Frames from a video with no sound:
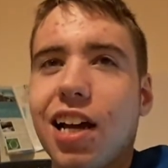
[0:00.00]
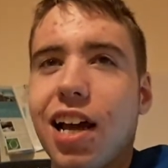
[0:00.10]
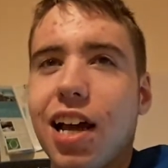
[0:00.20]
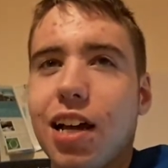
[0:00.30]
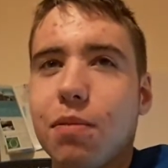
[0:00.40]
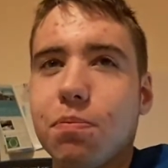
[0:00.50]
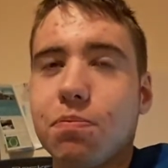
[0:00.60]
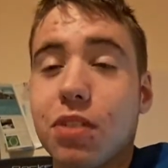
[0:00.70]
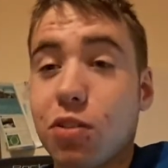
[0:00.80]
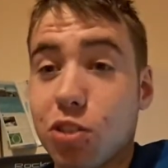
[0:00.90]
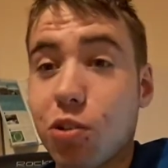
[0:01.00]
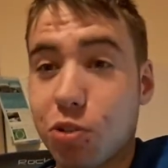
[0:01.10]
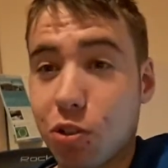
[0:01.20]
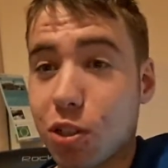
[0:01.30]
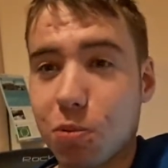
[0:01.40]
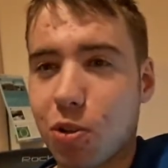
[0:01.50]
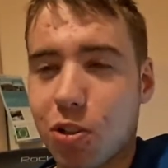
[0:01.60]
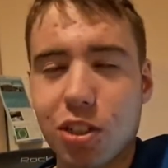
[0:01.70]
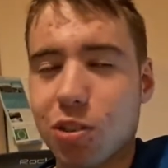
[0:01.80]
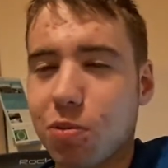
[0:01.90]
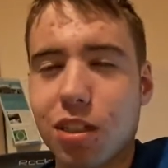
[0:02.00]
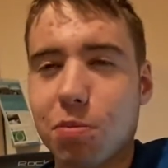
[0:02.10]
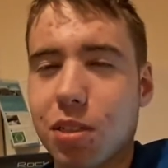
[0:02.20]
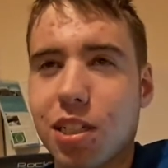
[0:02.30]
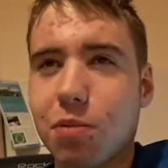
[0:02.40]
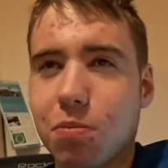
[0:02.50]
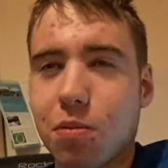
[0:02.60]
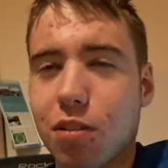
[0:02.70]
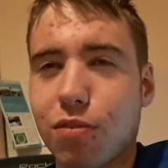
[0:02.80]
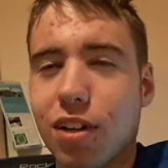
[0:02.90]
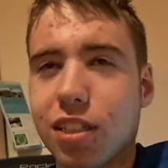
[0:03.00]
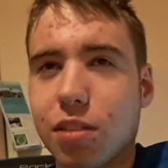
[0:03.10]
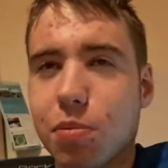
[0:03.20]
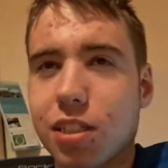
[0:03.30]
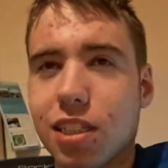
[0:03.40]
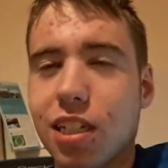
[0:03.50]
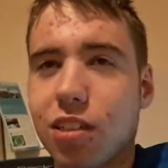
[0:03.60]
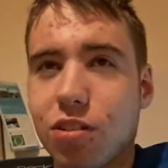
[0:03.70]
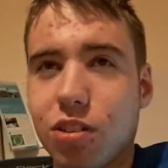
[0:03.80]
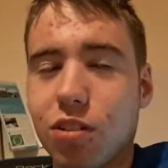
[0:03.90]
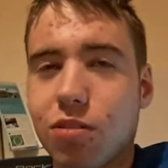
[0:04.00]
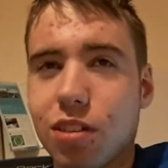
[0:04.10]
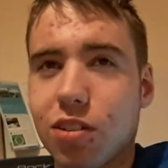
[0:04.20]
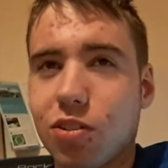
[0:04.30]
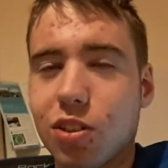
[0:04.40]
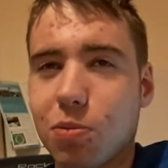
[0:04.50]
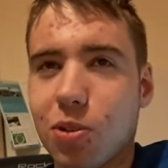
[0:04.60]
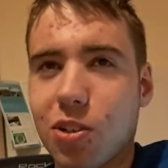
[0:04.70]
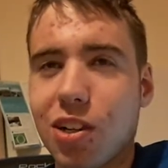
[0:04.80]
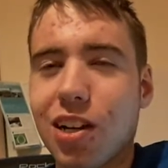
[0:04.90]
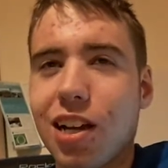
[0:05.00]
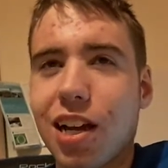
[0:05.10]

You know, it's too dirty walk. You don't want to be seen with your friends being seen you doing the dirty walk.